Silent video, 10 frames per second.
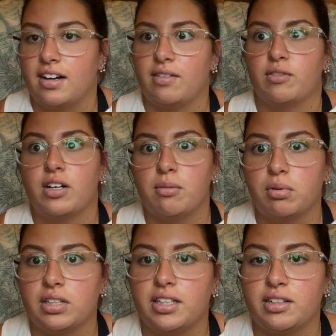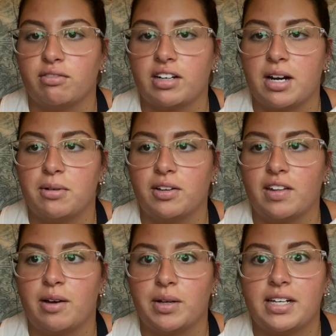I completely forgot about
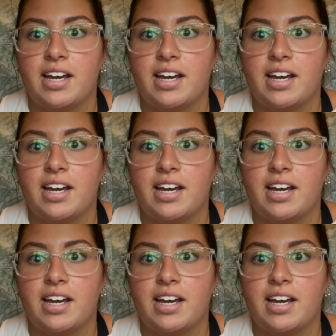that one.